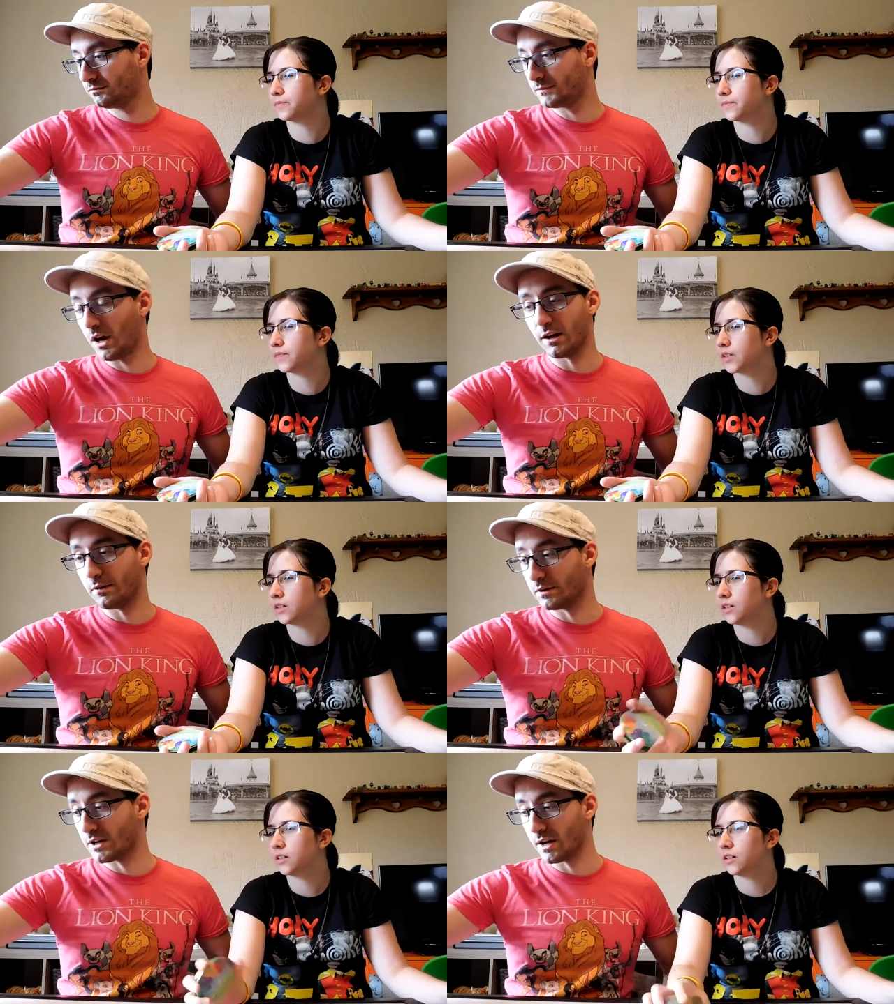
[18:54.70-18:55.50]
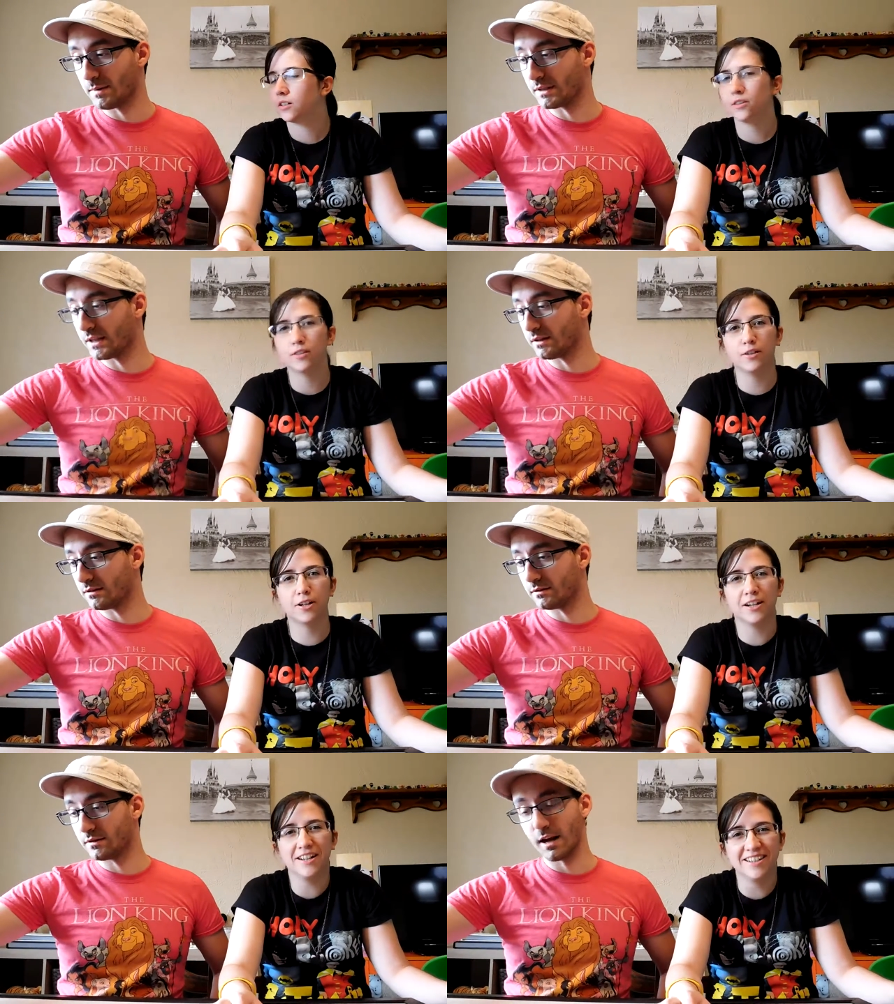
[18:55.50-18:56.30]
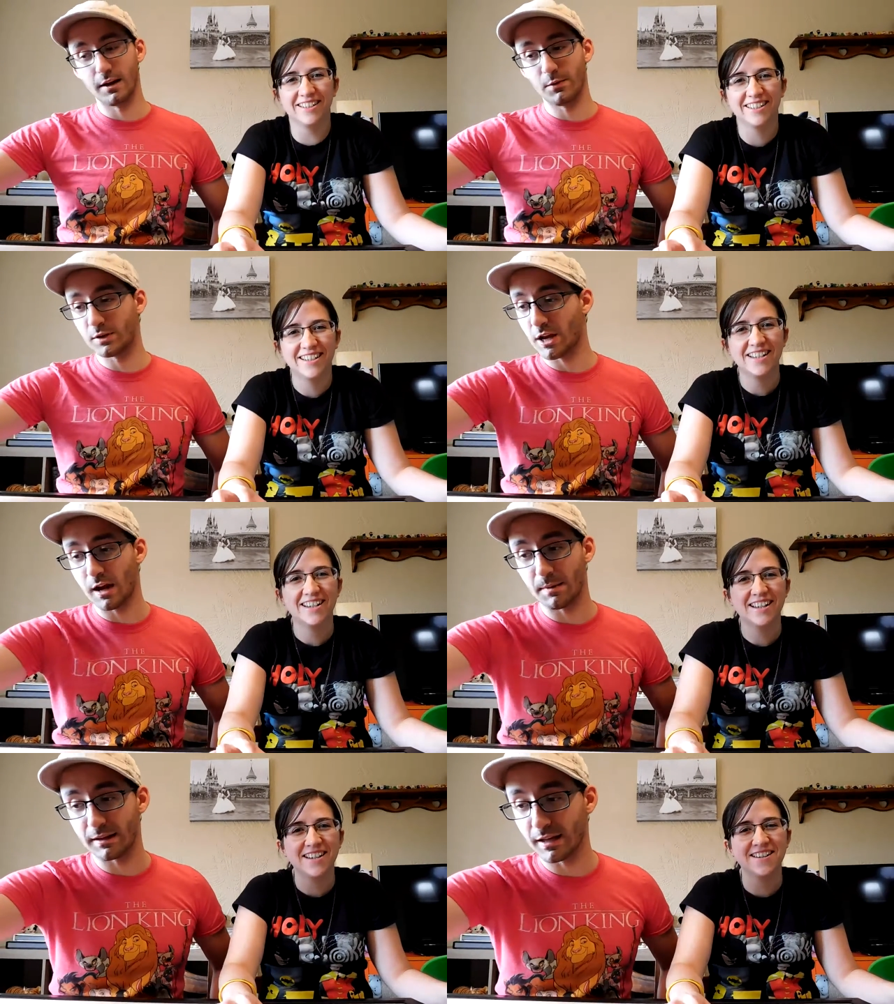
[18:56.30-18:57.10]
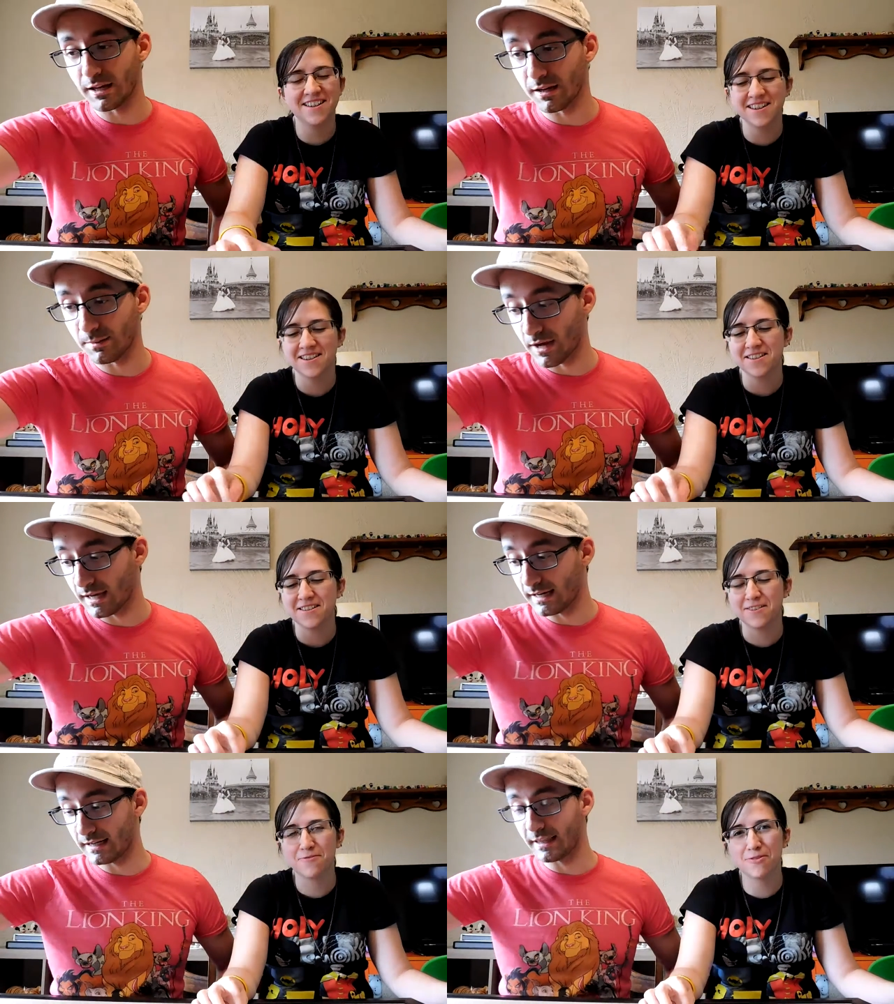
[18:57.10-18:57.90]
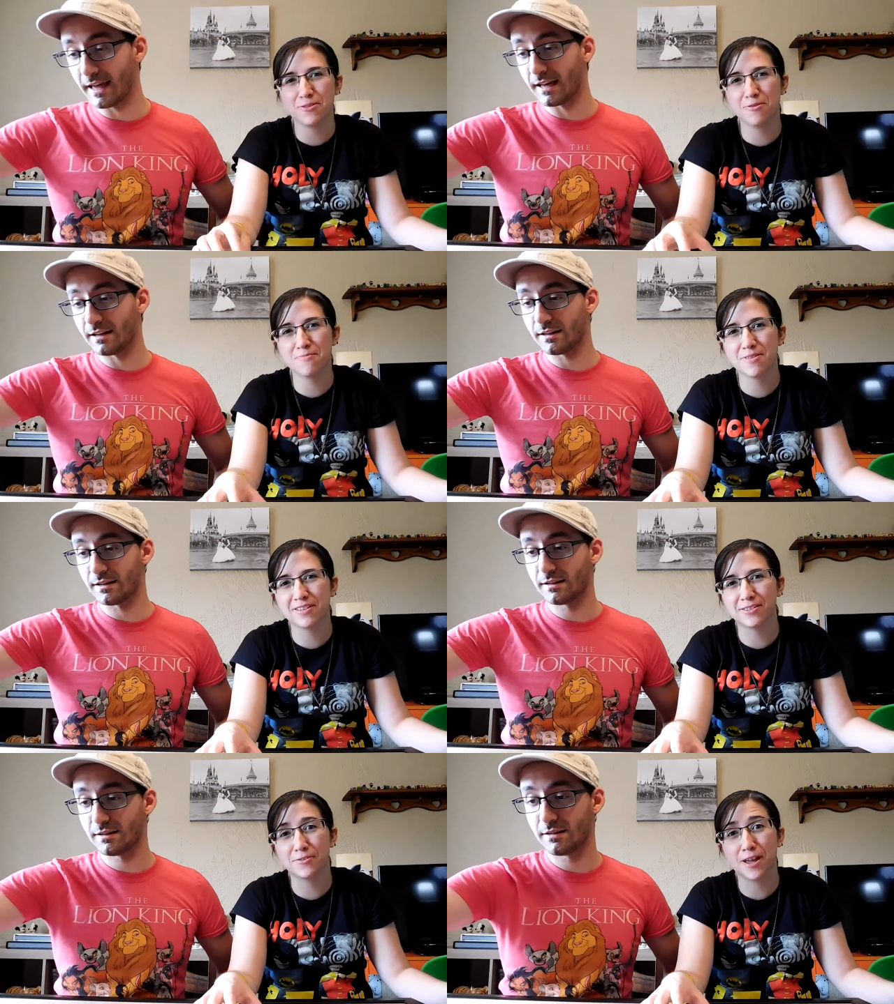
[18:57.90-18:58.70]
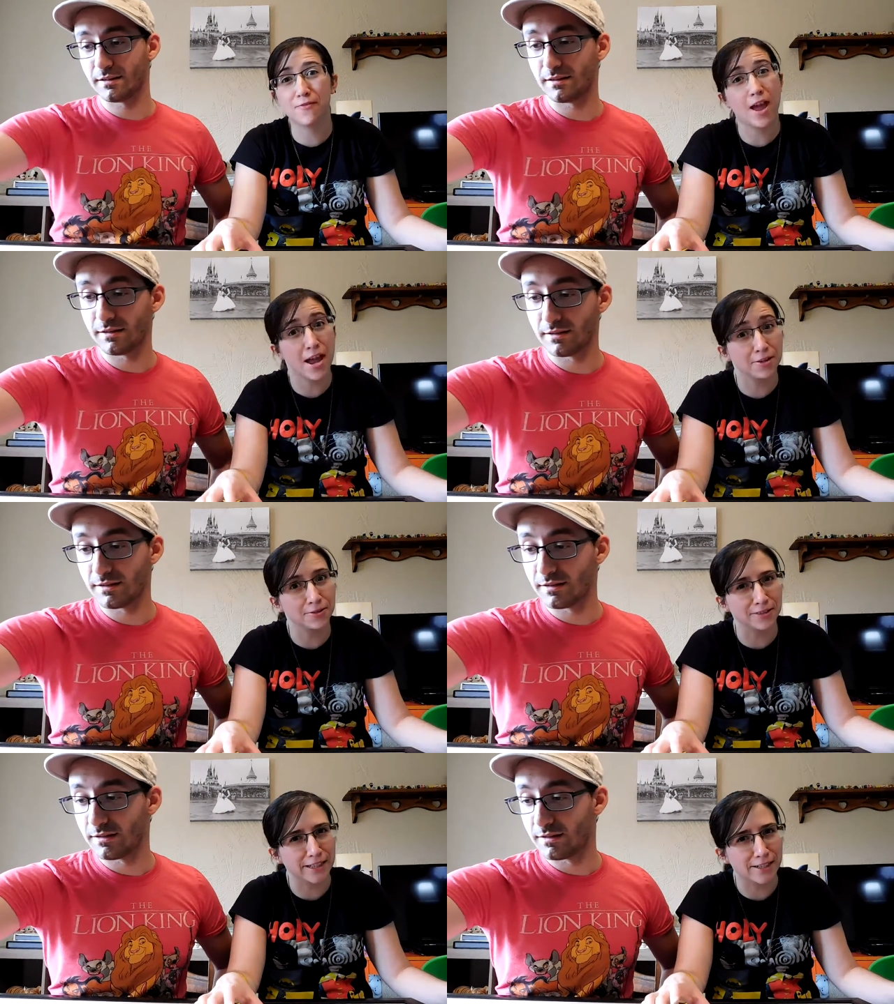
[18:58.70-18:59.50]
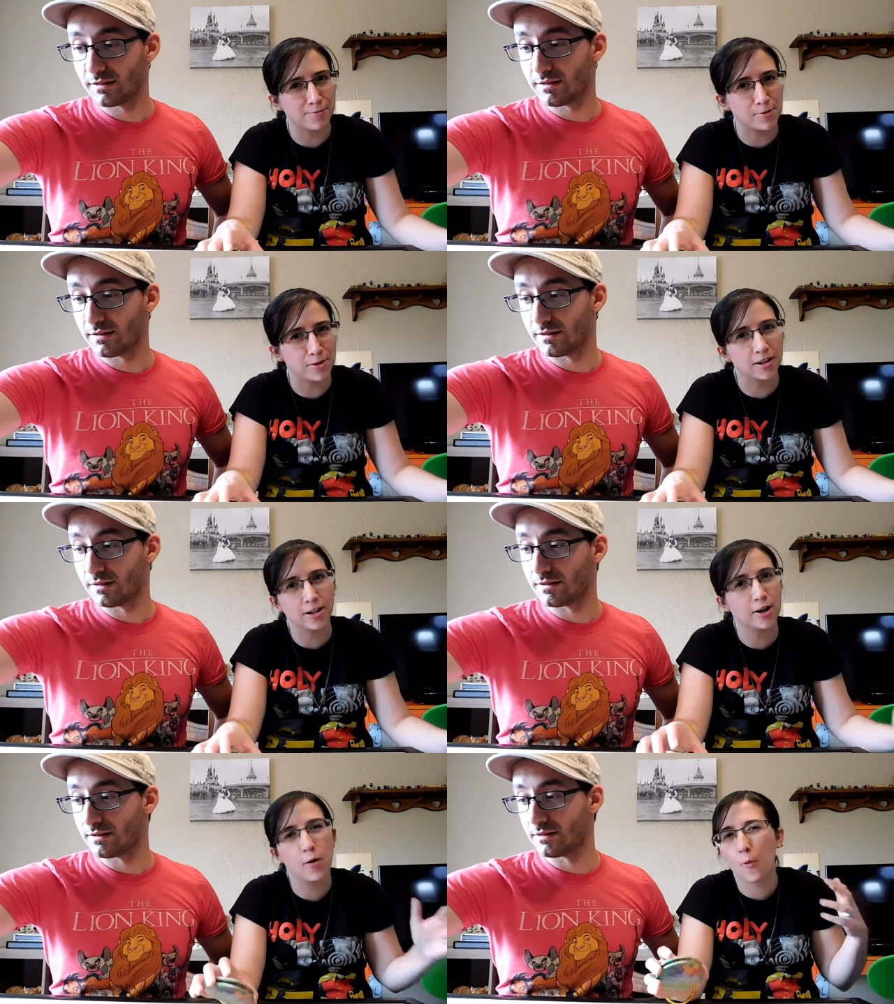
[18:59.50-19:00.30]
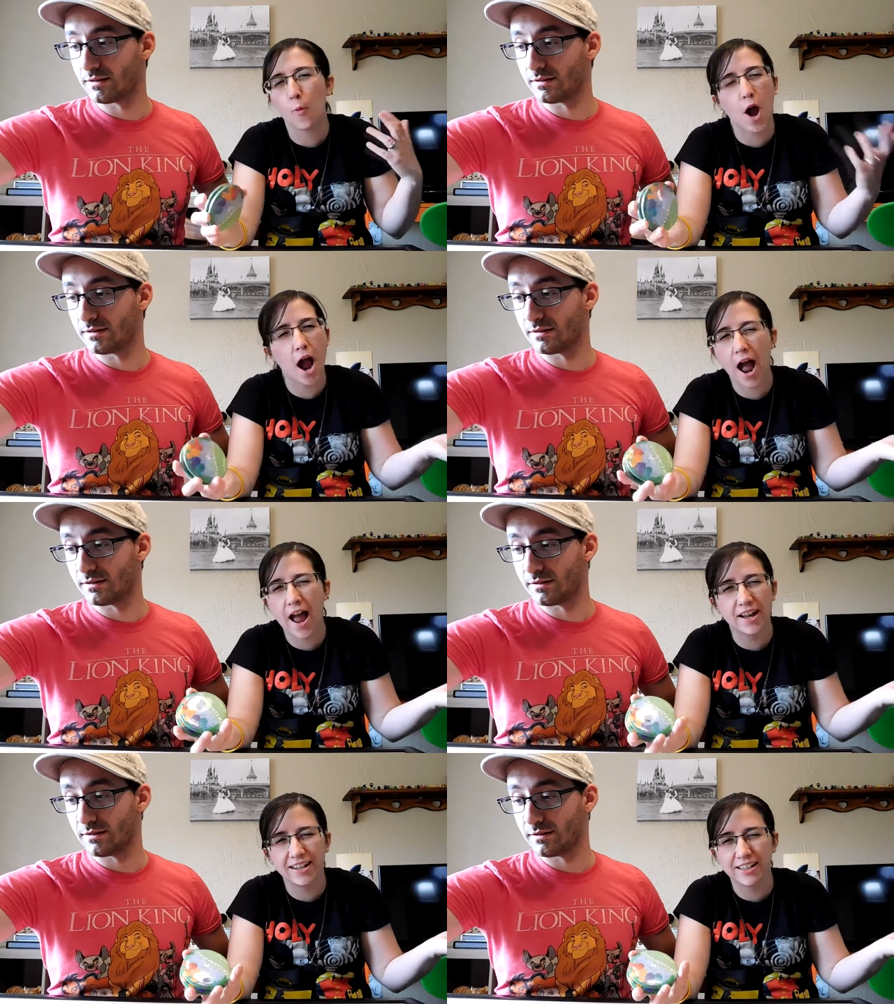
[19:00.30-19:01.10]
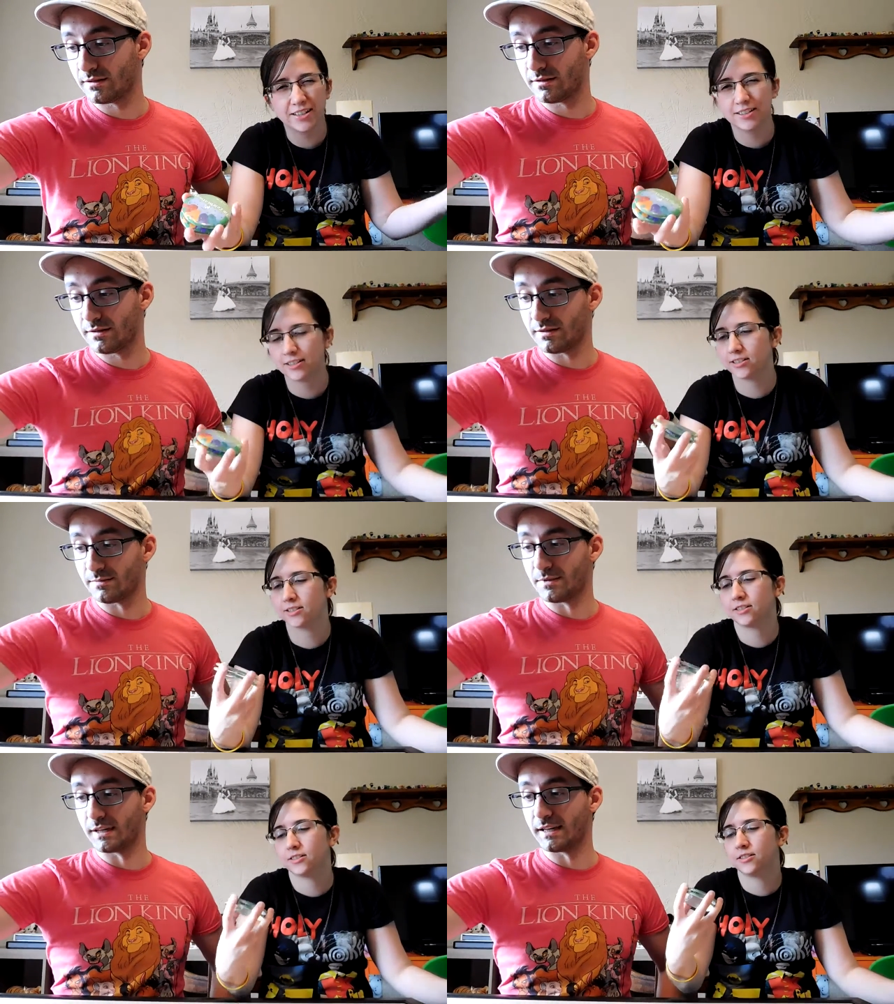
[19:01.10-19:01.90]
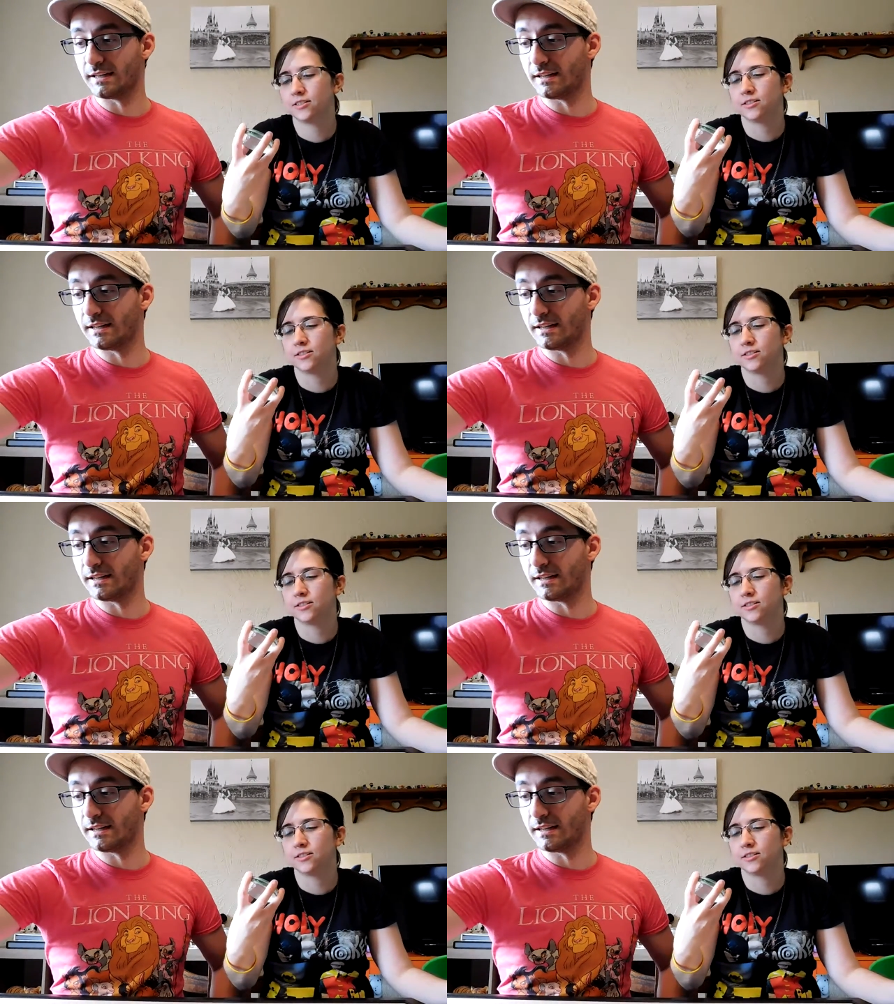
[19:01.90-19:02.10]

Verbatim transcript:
Speaker 1: Oh, I don't even want to talk about that.
Speaker 2: I
Speaker 1: don't even want to talk about that. I'm not
Speaker 2: getting into that. Their resort mugs don't have handles anymore. I'm
Speaker 1: not getting